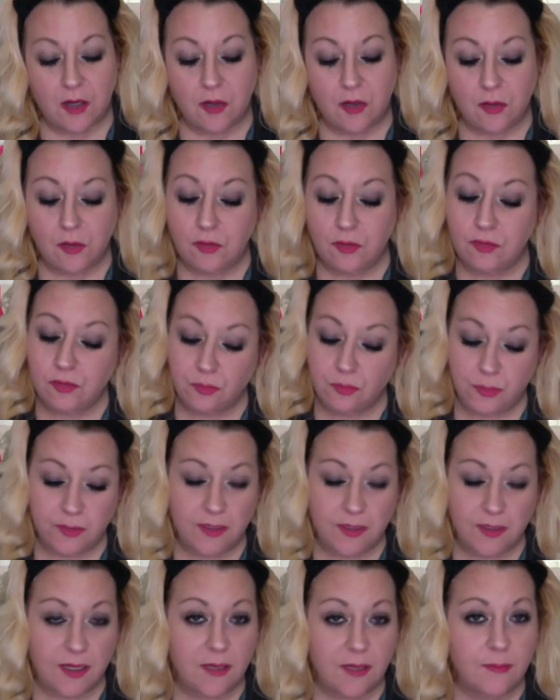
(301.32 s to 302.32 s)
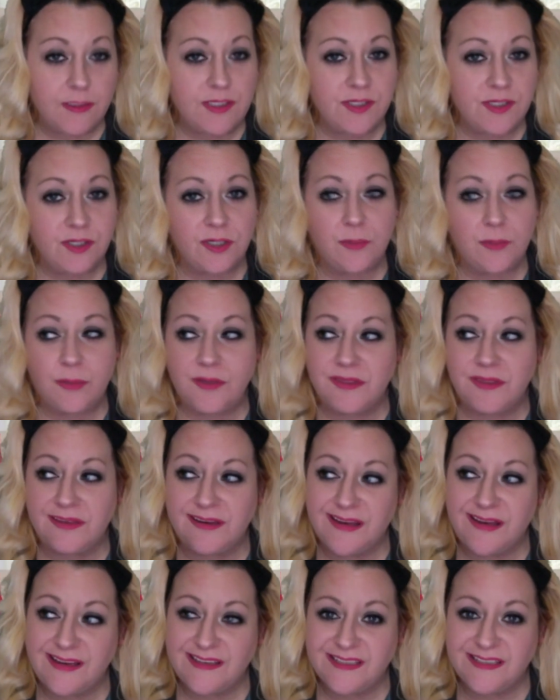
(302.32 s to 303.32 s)
Oh, but I'll be sure to put the
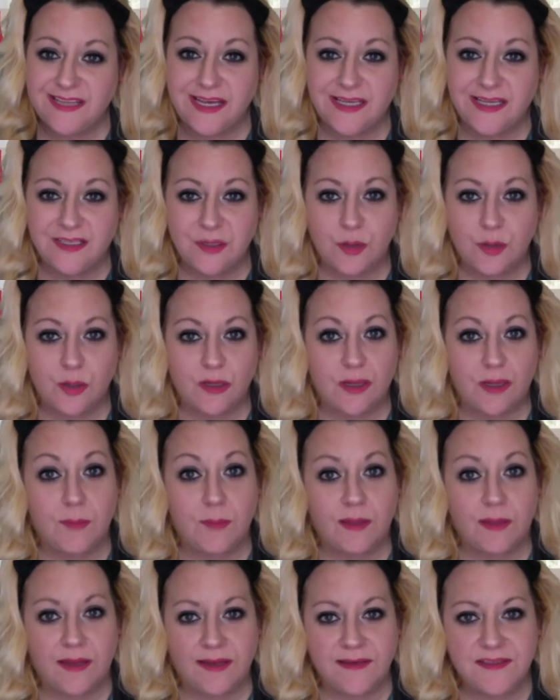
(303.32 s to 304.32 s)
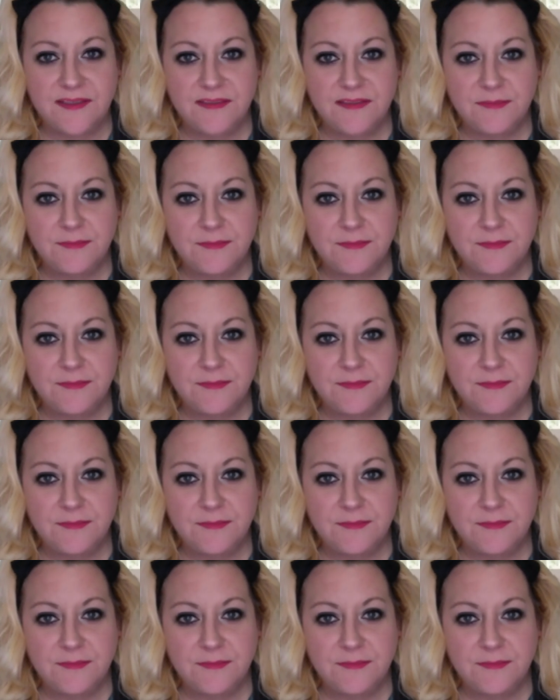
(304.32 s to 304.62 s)
next asshole on blast.